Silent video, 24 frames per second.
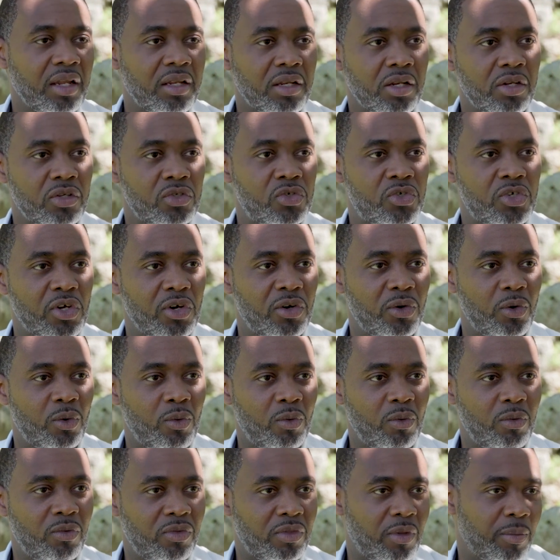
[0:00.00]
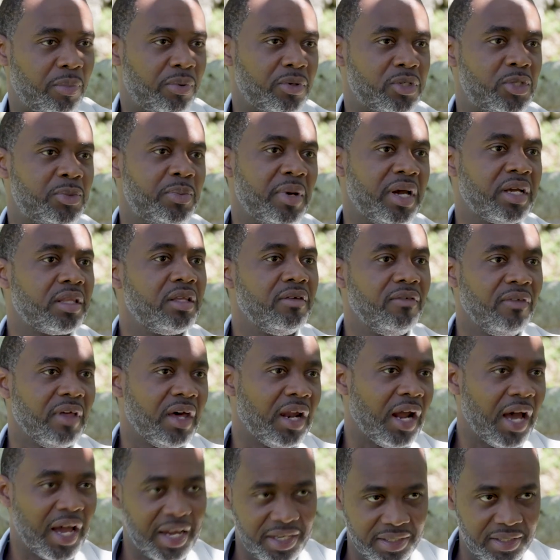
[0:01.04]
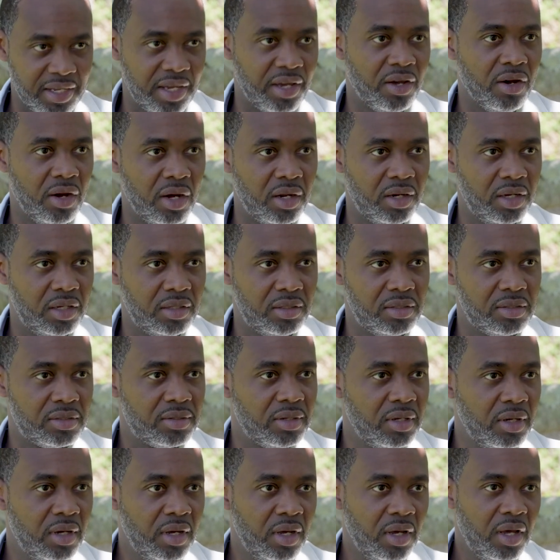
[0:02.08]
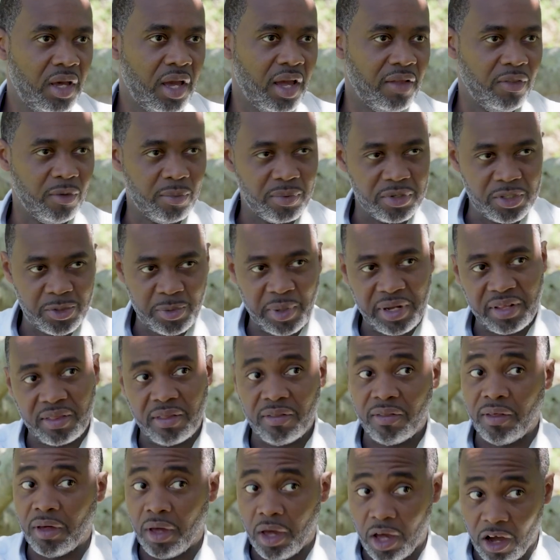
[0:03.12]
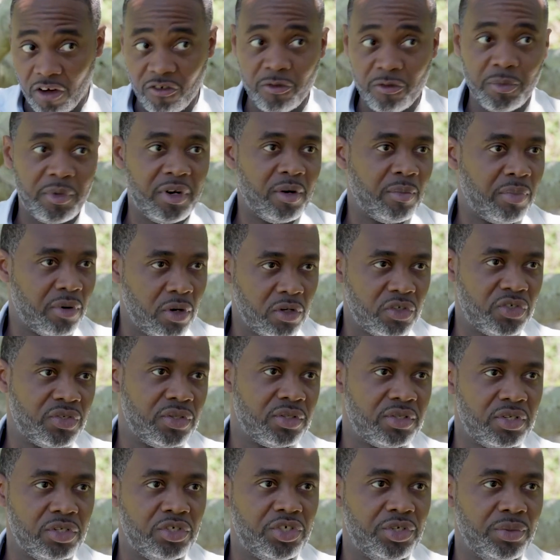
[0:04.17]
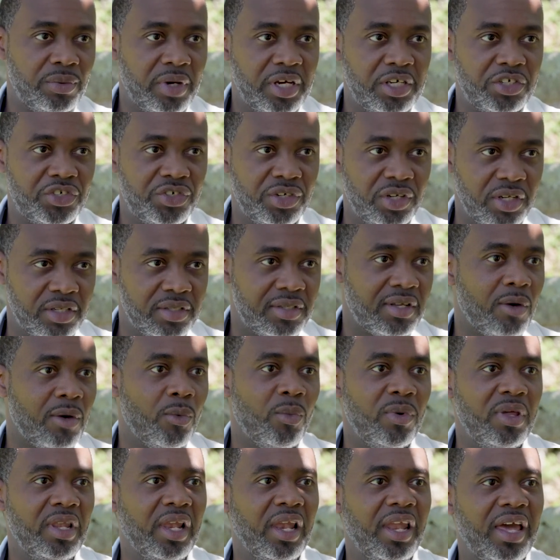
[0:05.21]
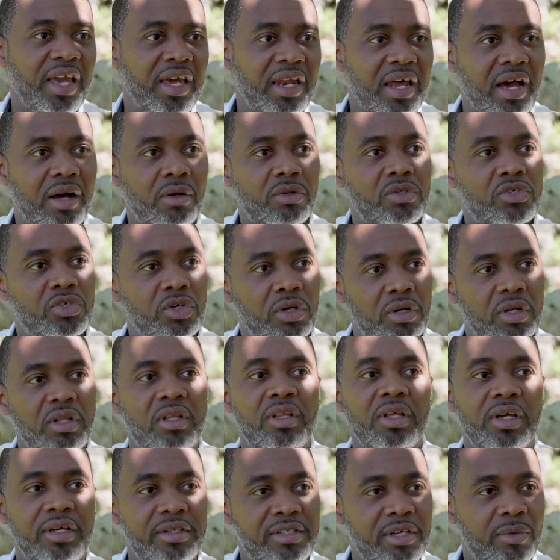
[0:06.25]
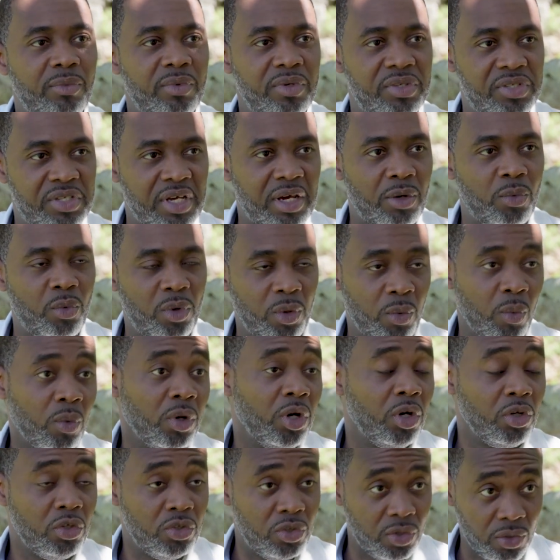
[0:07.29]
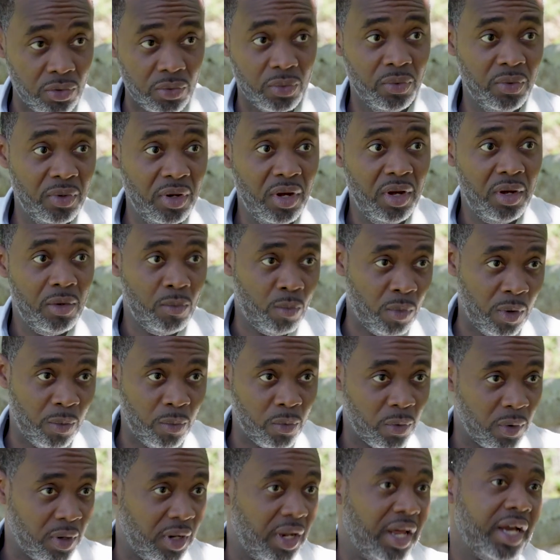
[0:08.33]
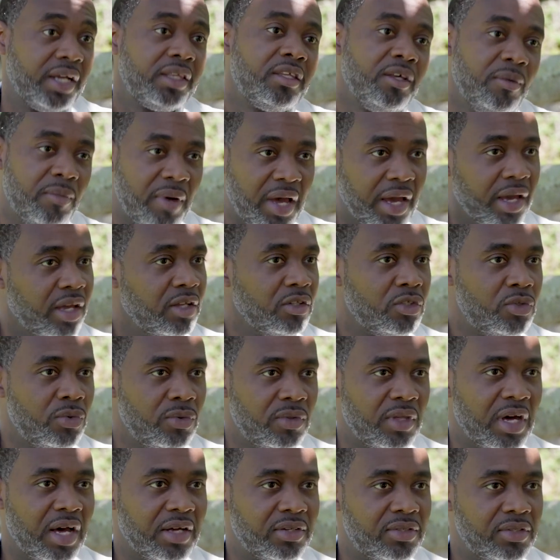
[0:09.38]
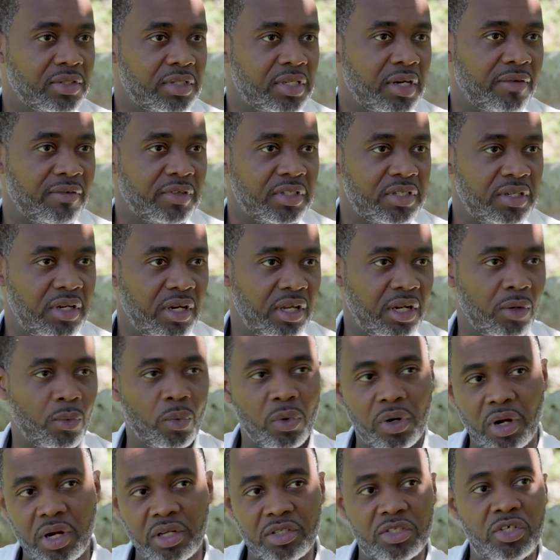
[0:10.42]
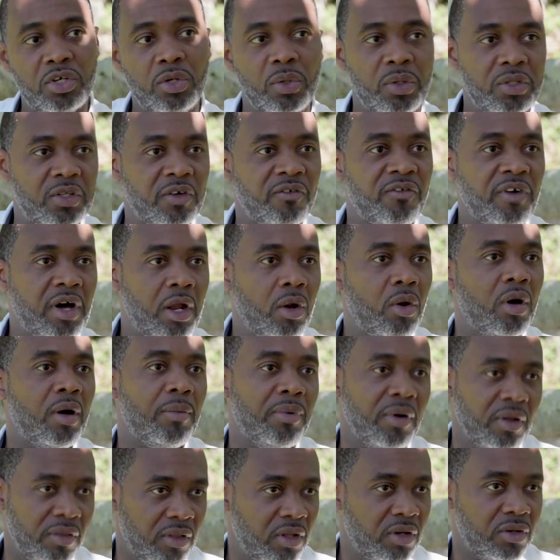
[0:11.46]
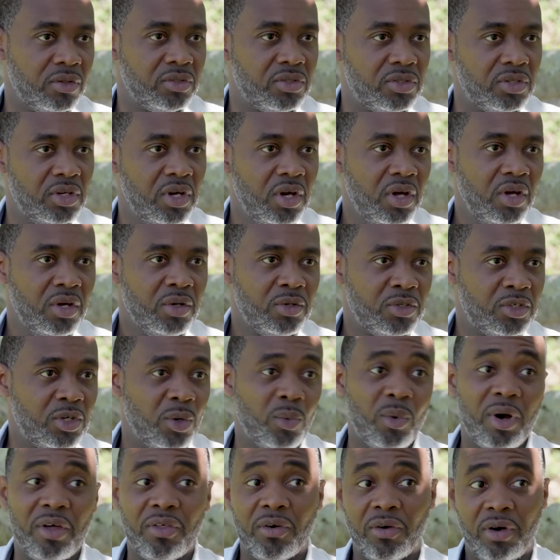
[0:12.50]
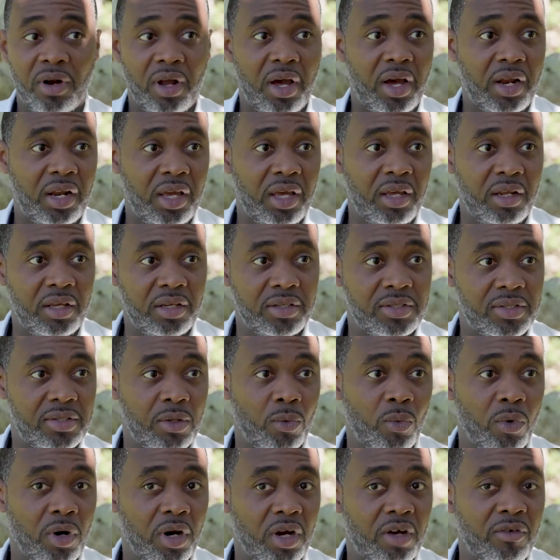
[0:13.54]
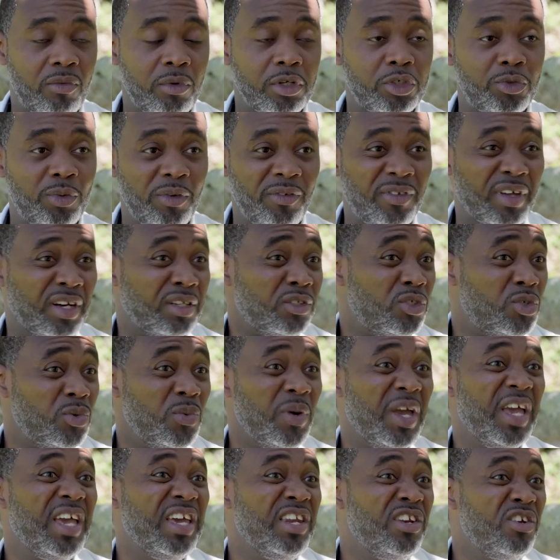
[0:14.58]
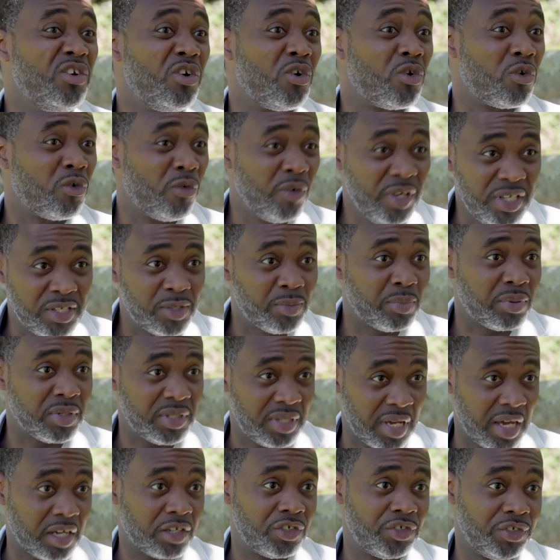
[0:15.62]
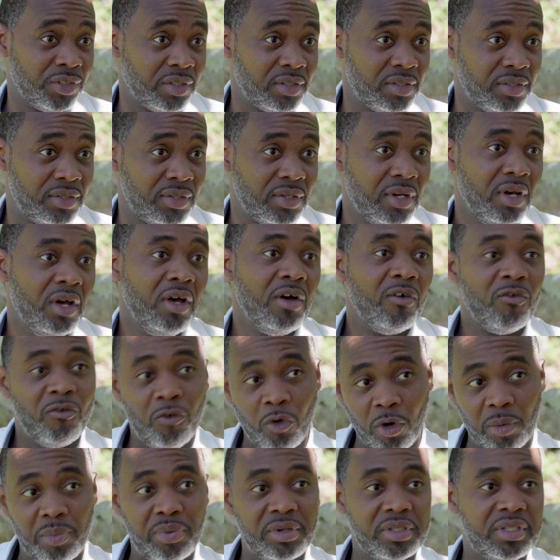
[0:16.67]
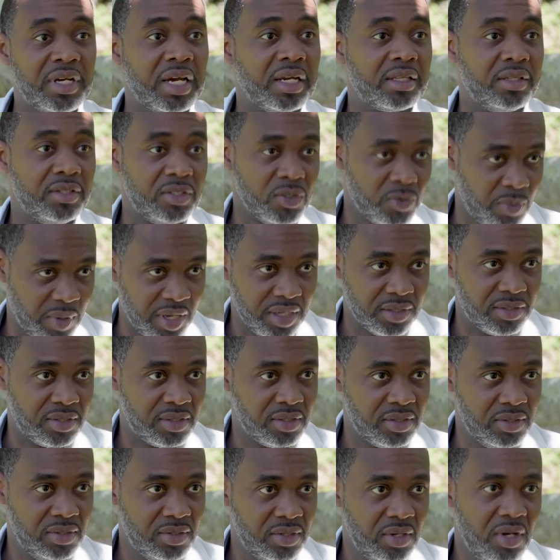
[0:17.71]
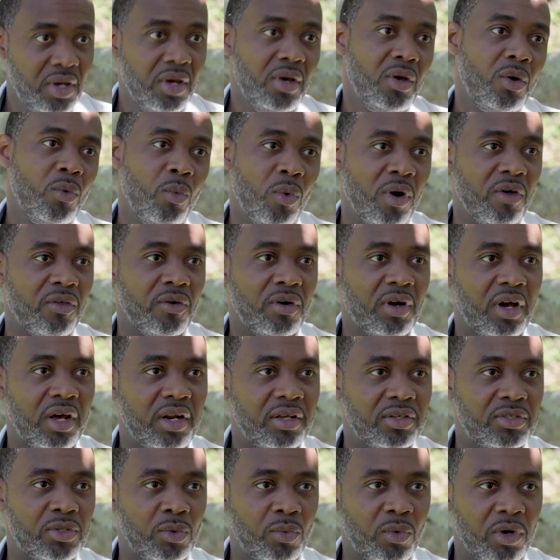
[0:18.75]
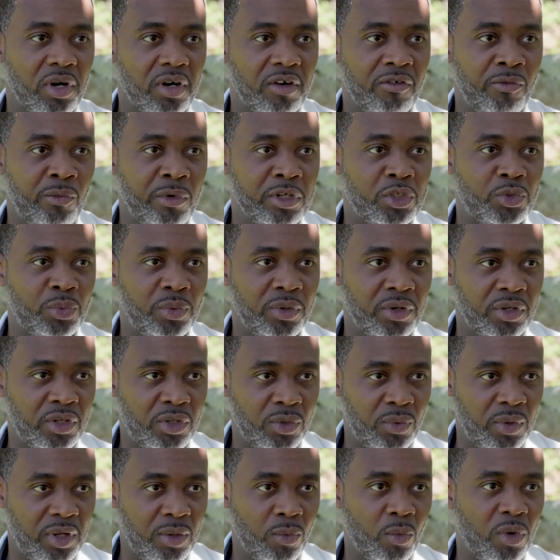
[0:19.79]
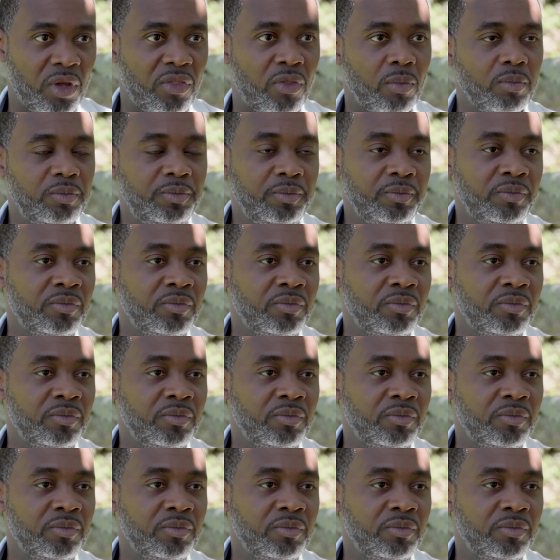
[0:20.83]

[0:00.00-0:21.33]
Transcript: And so the perspective that I take on it, and the perspective the government approach to the situation, that we laid out certain things that we said we would do when we were elected back in 2017, and we're continuing to follow up on those. So whether or not it is the work which we've done to increase protections for protected spaces, whether or not it's the work which we're doing with